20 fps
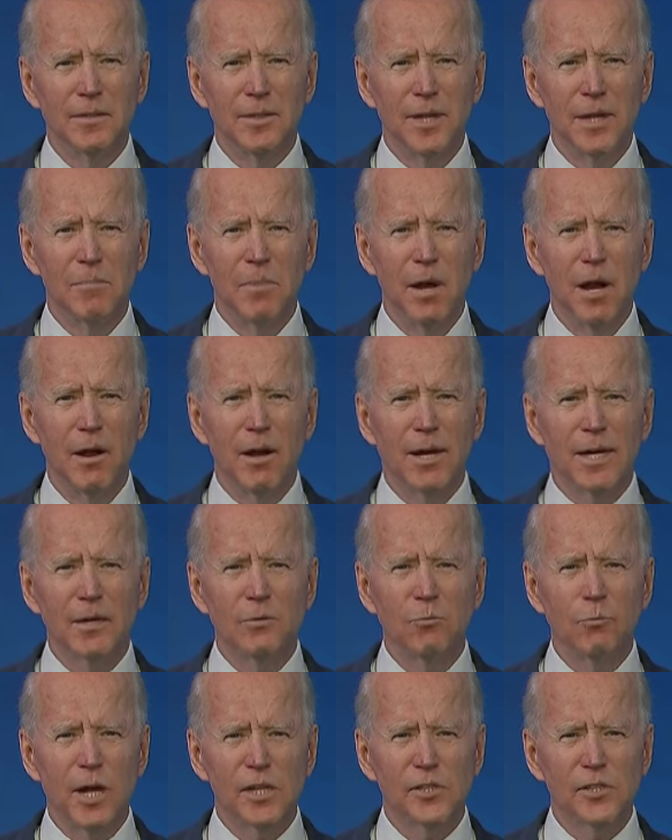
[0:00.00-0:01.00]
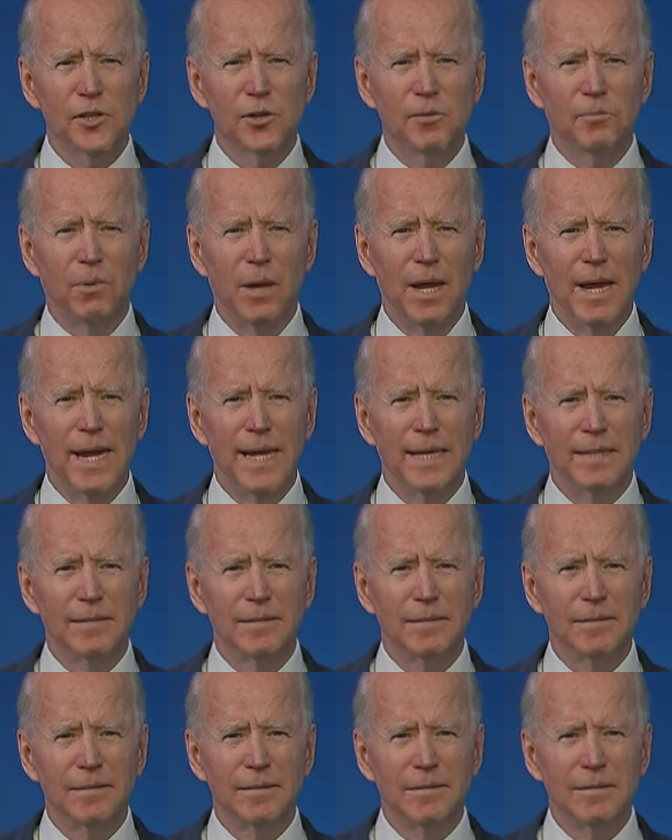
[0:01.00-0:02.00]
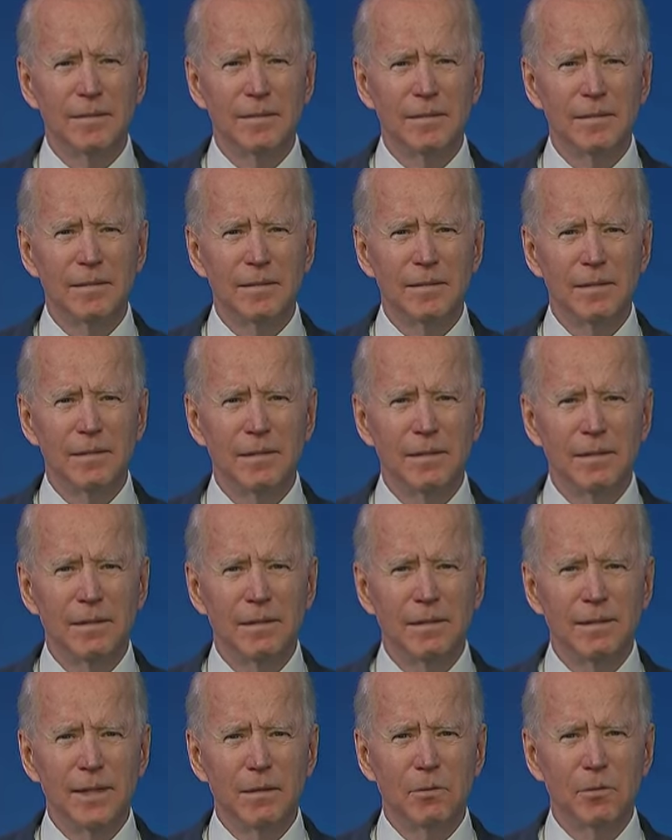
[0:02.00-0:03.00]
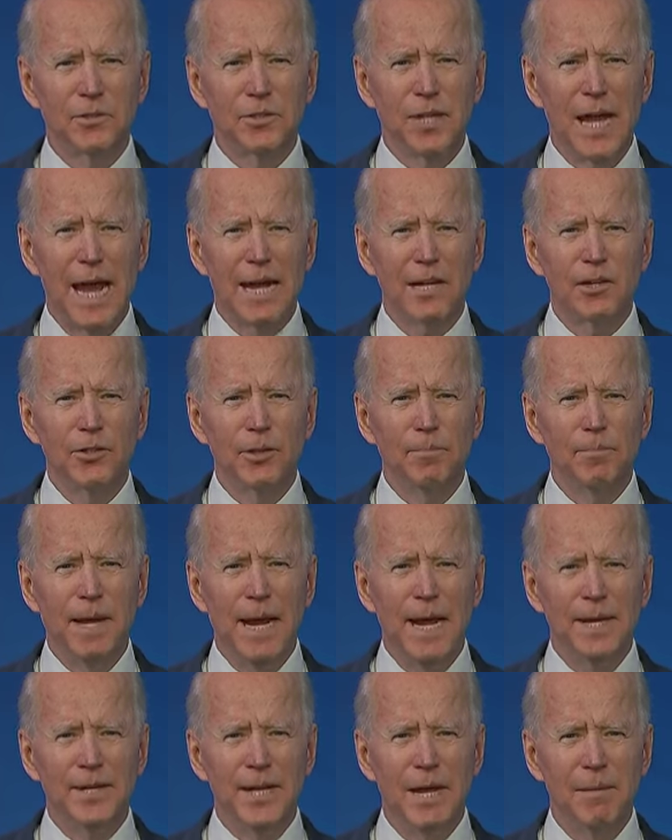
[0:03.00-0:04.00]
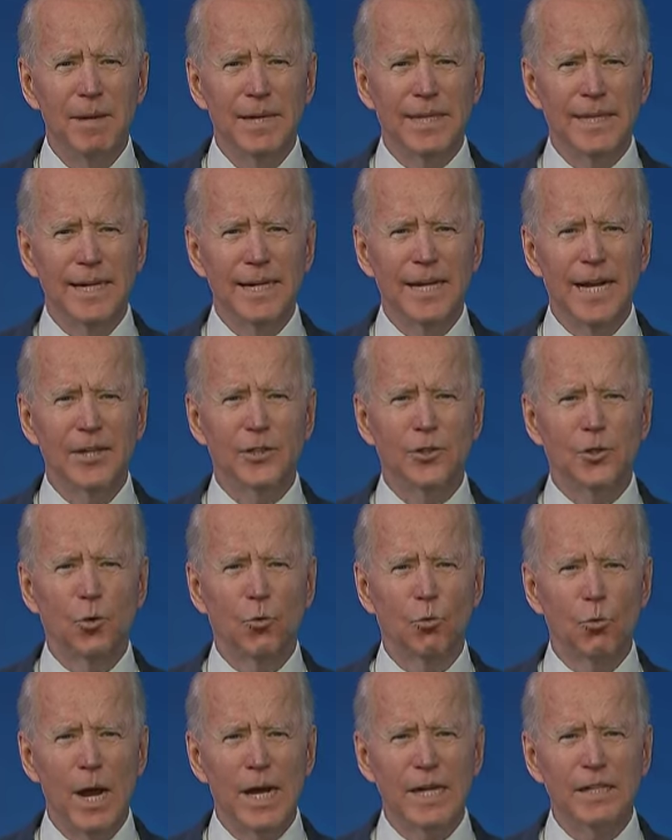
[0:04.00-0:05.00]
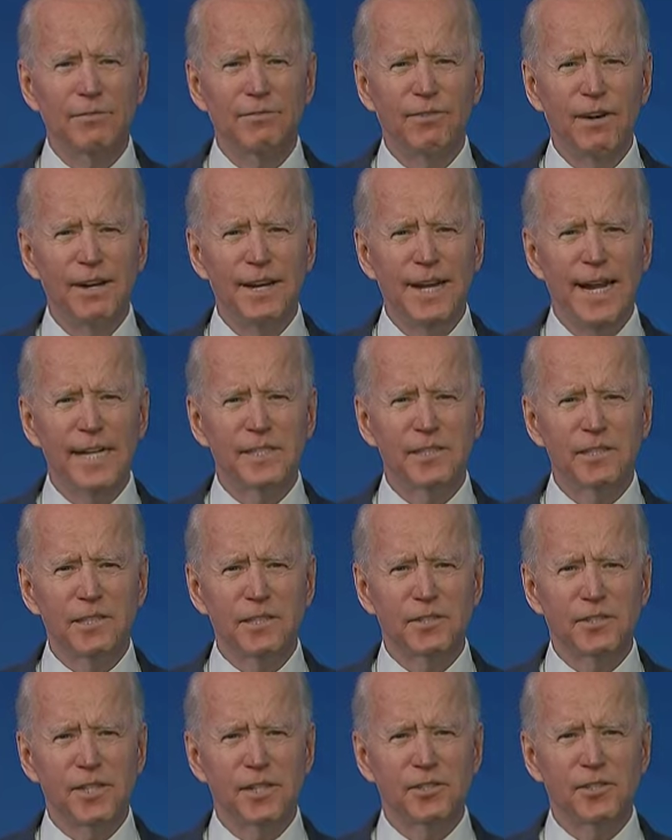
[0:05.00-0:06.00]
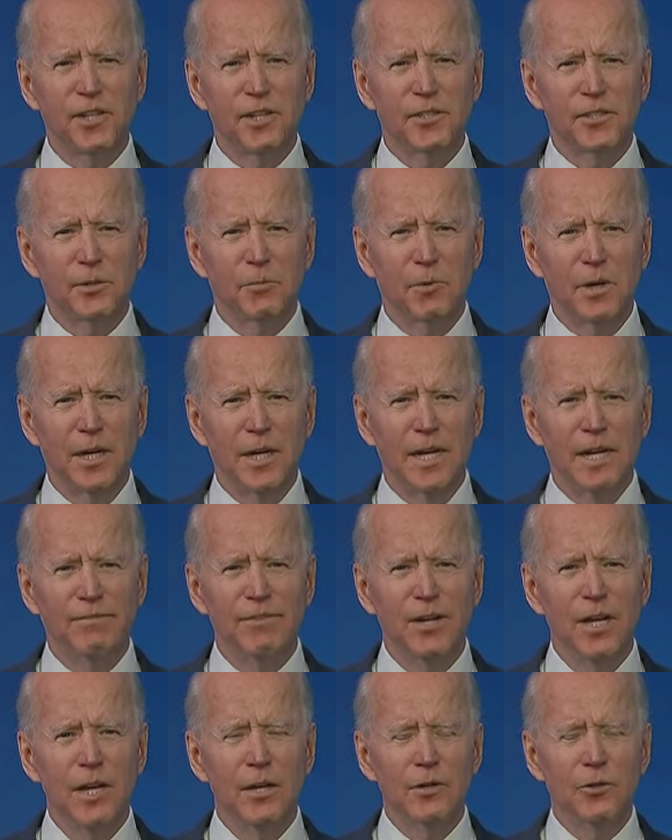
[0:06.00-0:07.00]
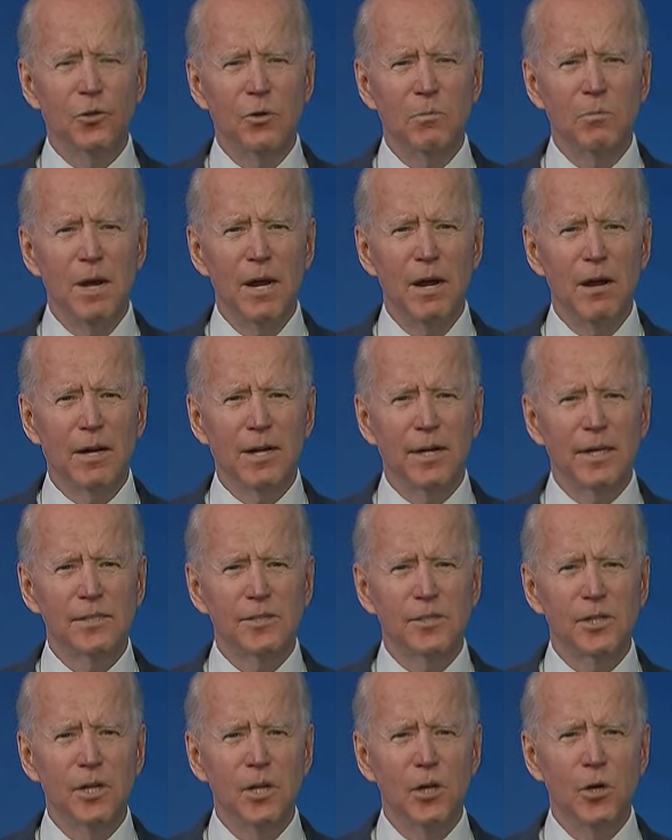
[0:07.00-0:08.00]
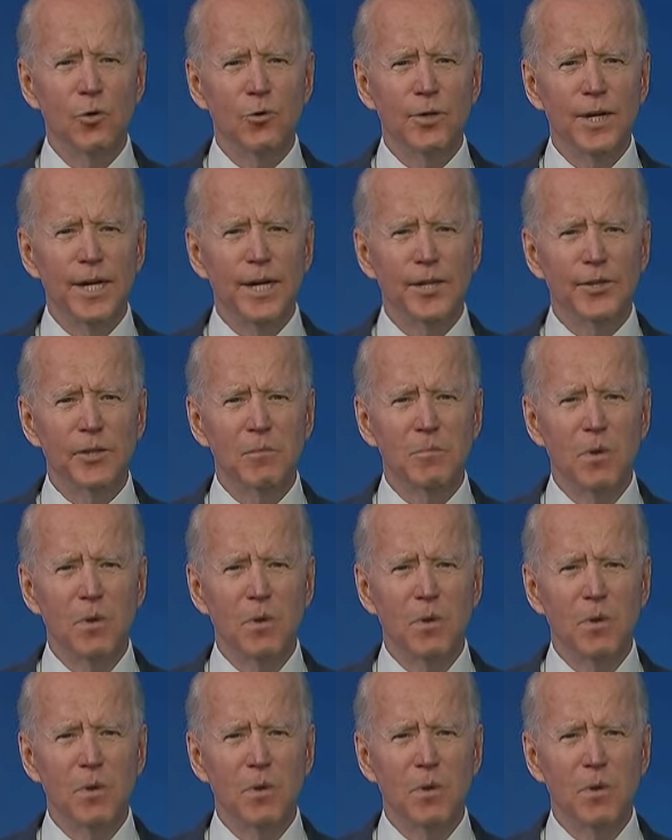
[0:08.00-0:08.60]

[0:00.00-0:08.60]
the American Rescue Plan will tackle the pandemic and get direct financial assistance and relief to Americans who need it the